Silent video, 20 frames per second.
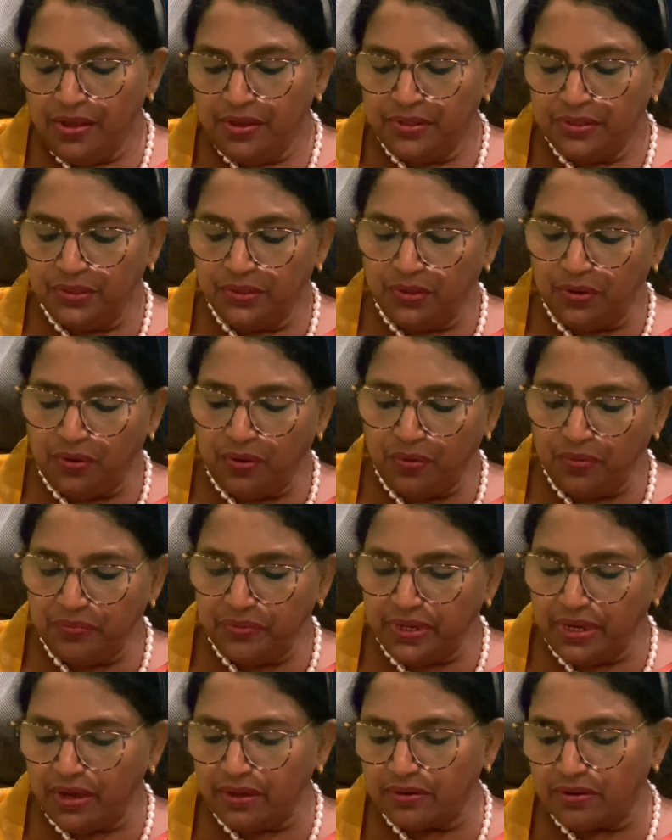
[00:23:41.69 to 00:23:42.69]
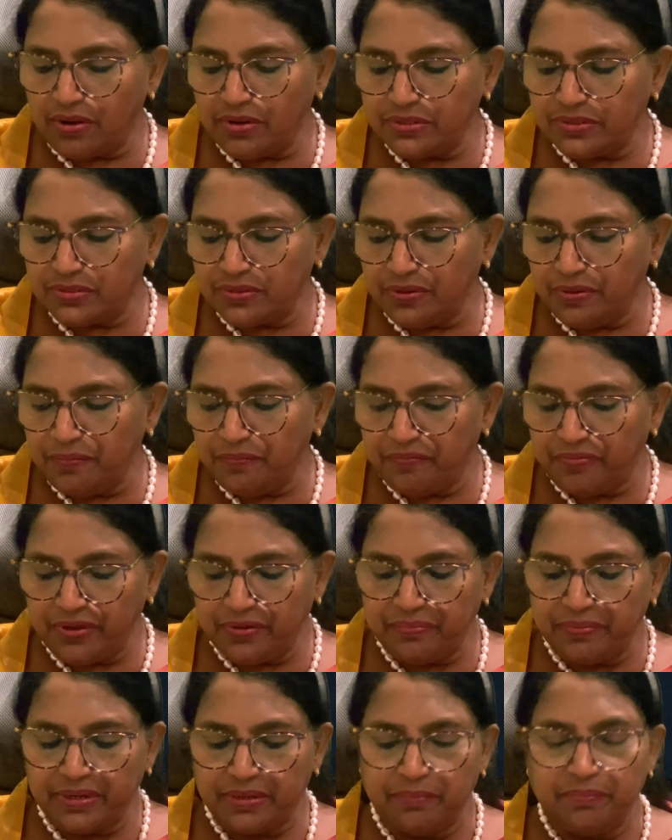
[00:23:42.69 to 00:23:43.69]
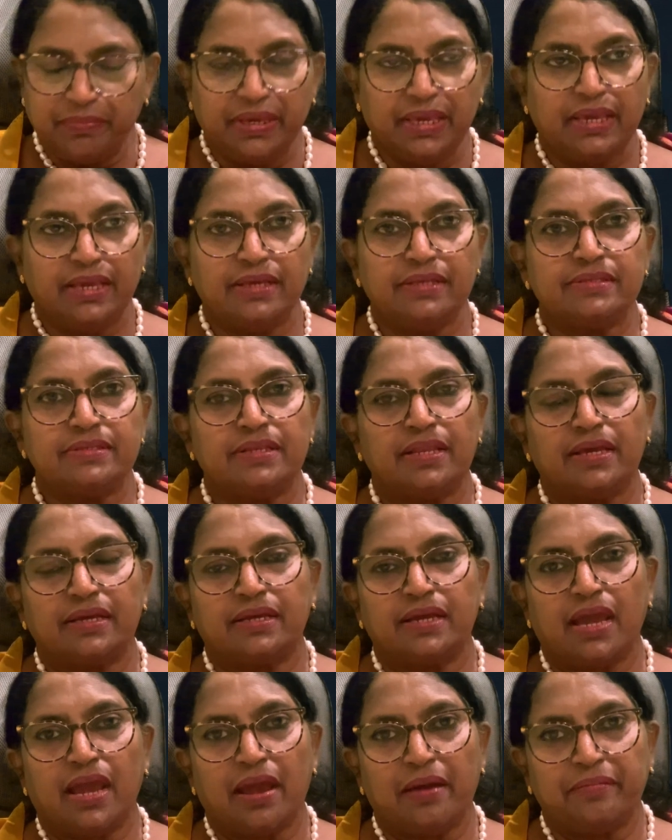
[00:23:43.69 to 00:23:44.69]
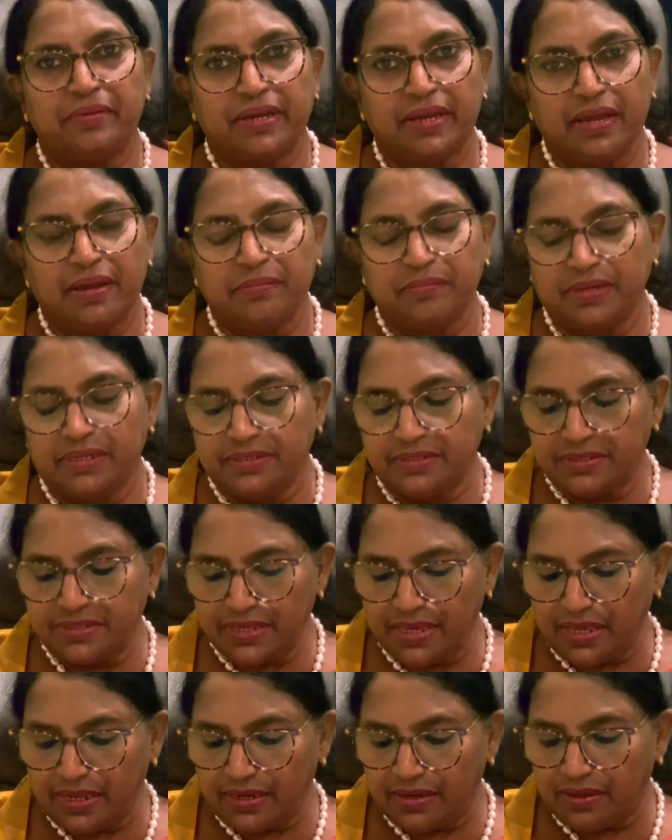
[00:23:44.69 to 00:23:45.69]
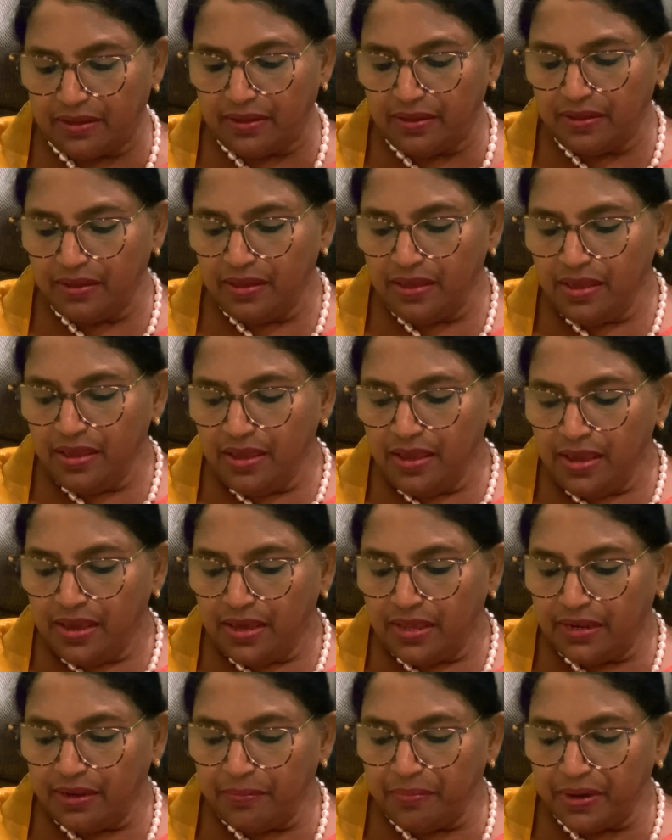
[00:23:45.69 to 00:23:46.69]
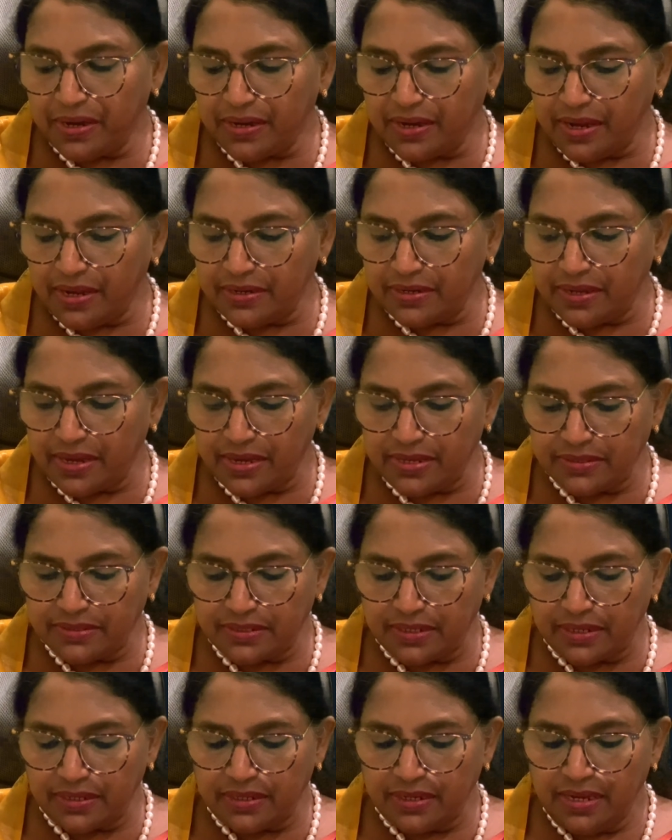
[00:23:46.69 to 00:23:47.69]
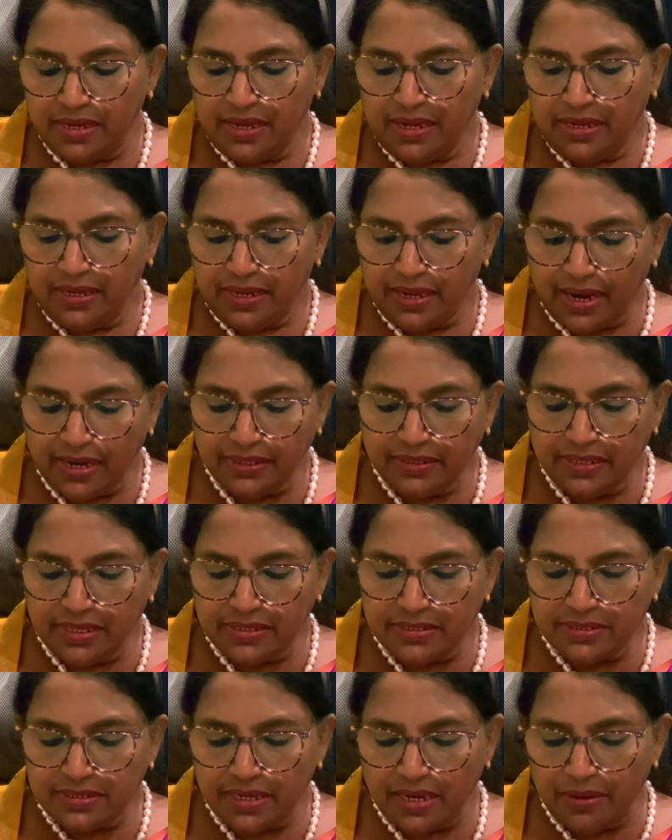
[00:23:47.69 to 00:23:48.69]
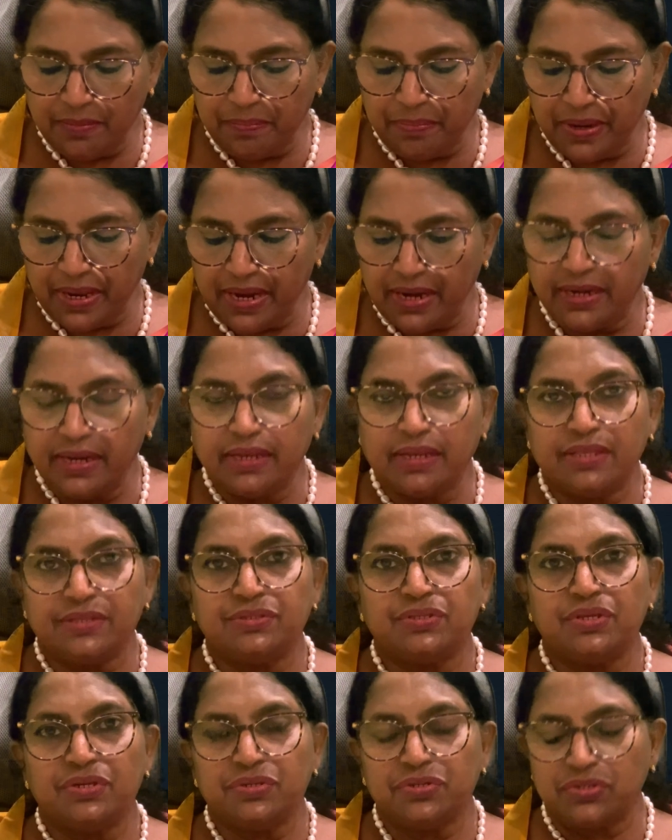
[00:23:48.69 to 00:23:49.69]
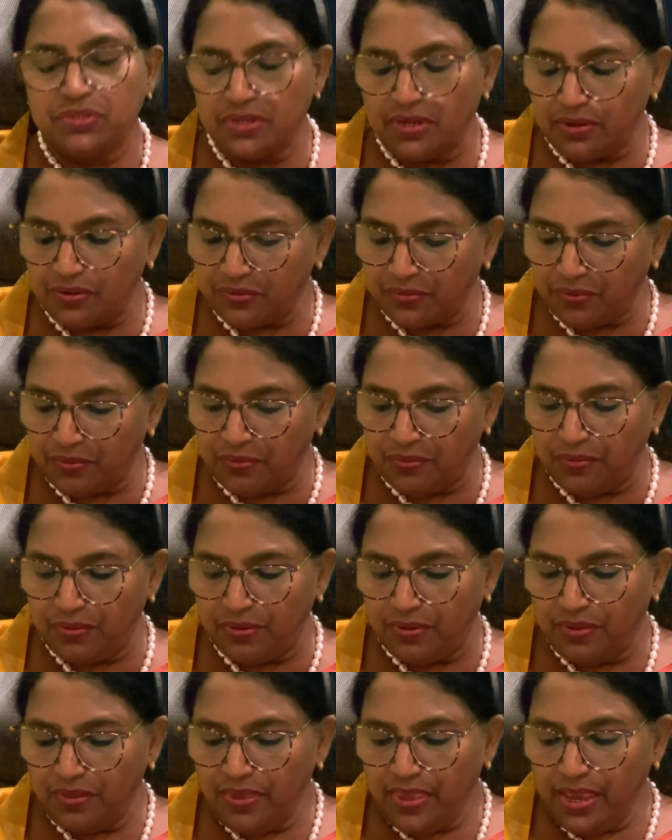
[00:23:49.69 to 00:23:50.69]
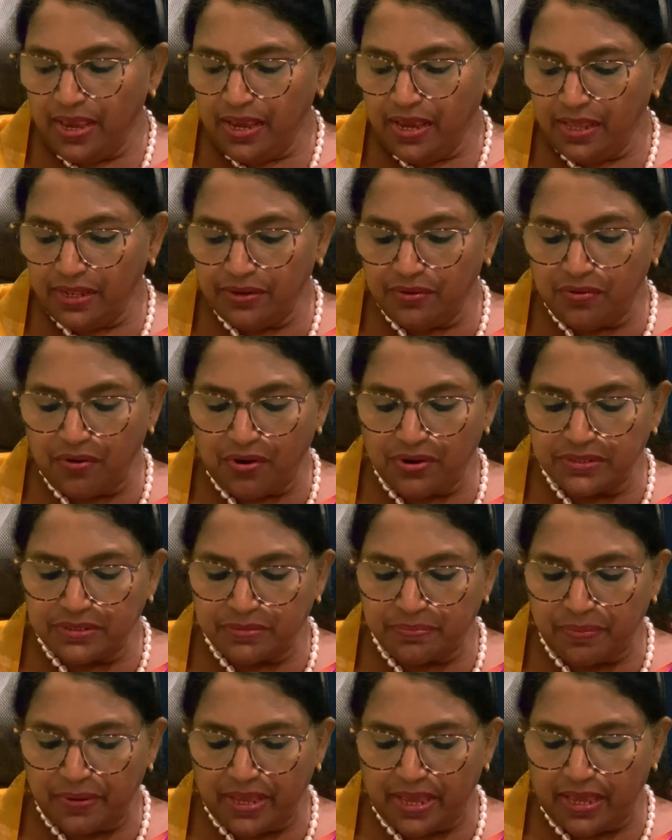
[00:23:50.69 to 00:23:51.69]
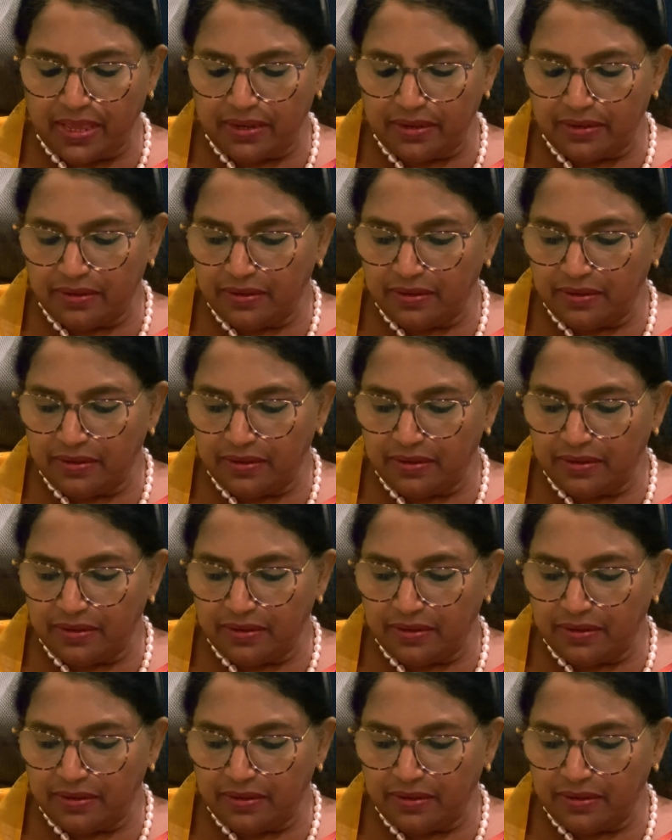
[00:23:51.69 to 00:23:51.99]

Though we are also imperfect beings like Abraham and Sarah, Rebecca and Isaac, yet they still played an essential role in God's plan